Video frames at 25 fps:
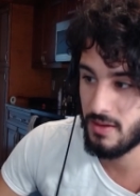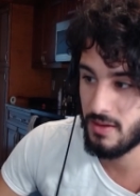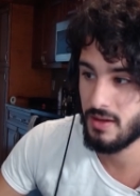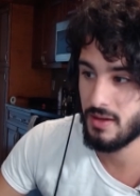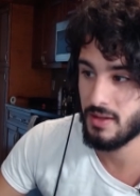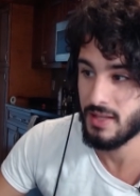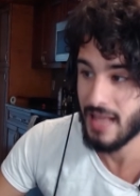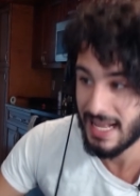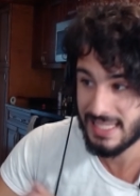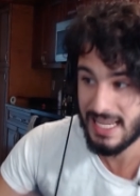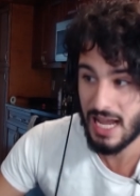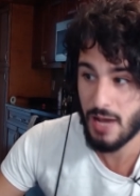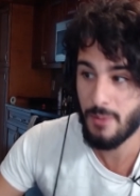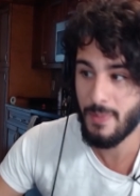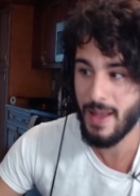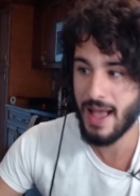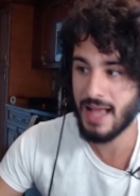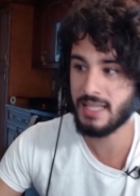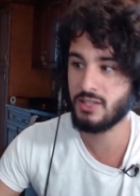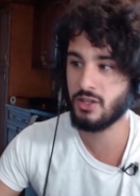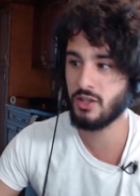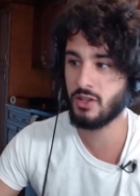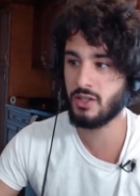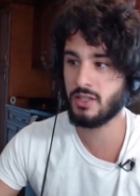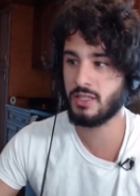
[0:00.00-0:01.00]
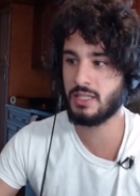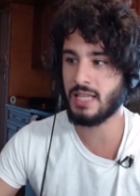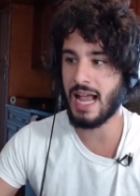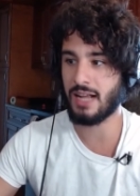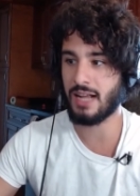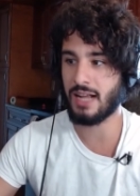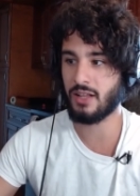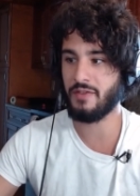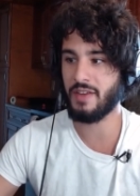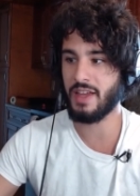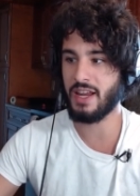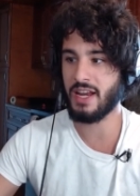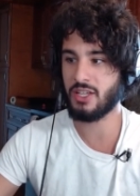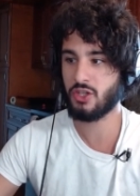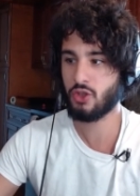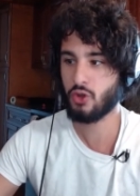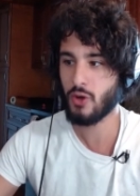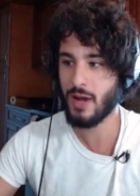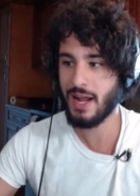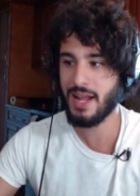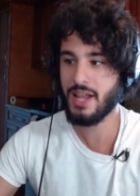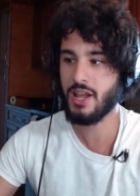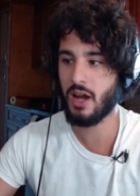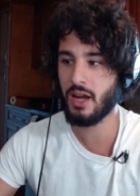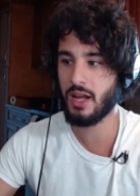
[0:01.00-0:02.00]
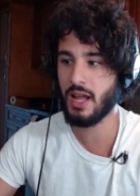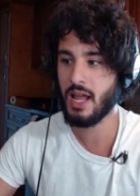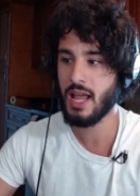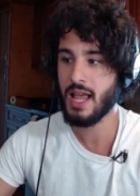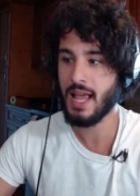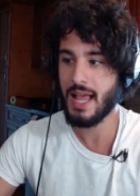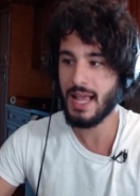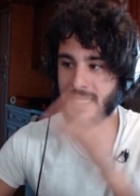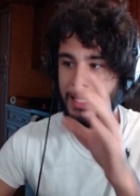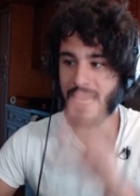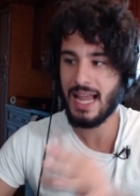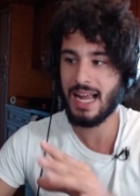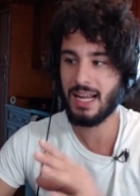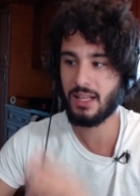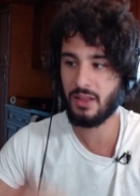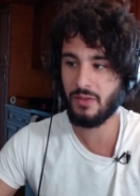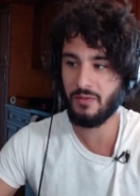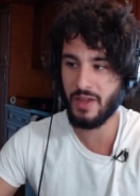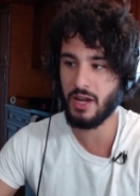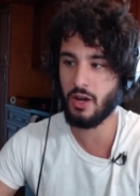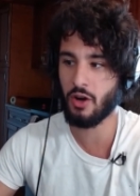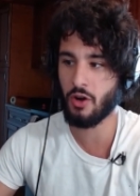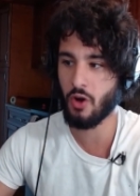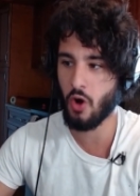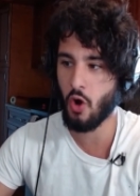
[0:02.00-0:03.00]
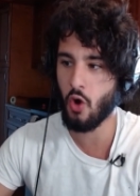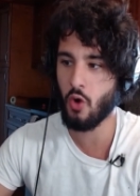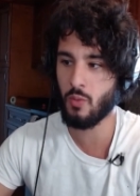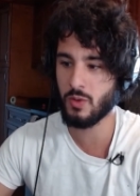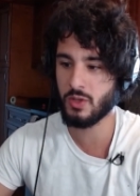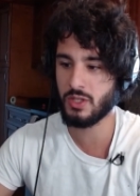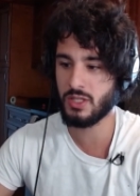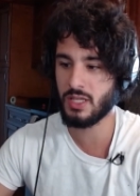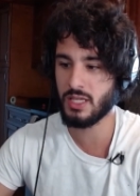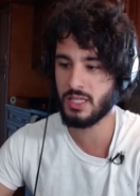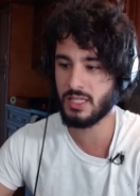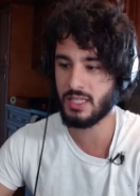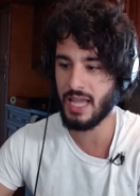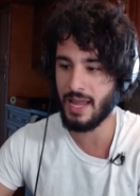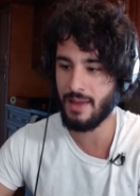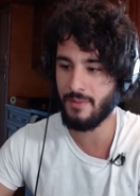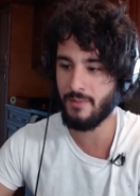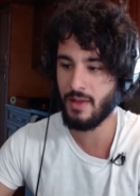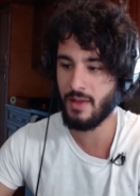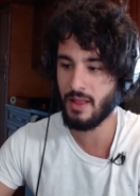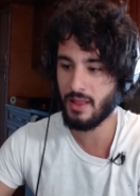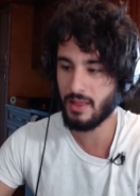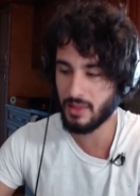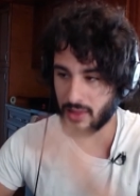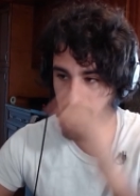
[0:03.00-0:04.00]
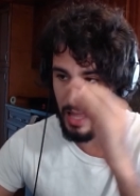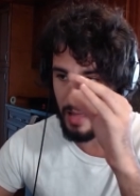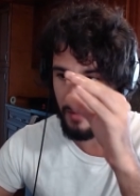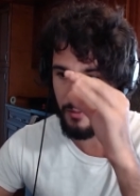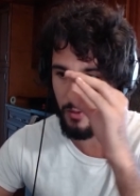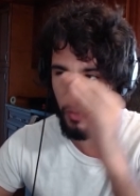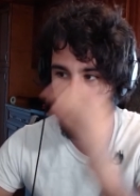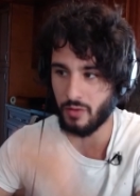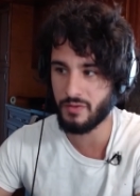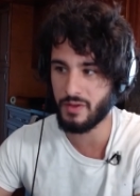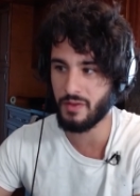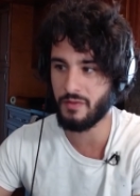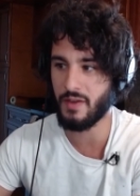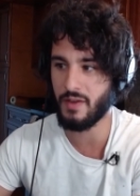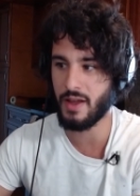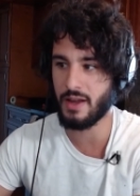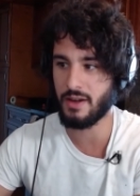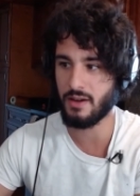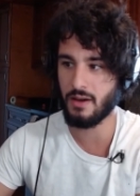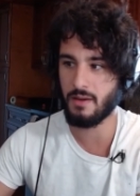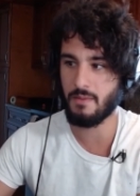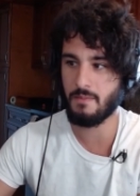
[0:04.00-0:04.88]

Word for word: That's how bad Zach LaVine is. Trey Young and Zach LaVine are almost the same level of defender.